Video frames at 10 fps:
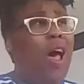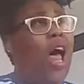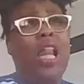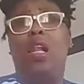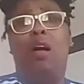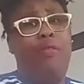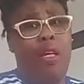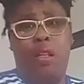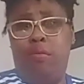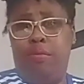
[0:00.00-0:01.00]
I love
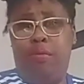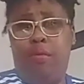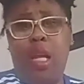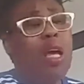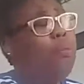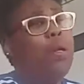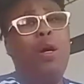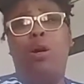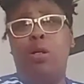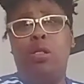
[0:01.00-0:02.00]
it. But
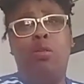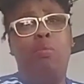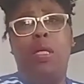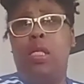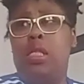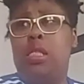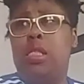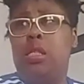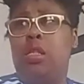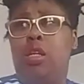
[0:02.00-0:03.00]
I also
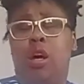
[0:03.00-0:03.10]
miss, you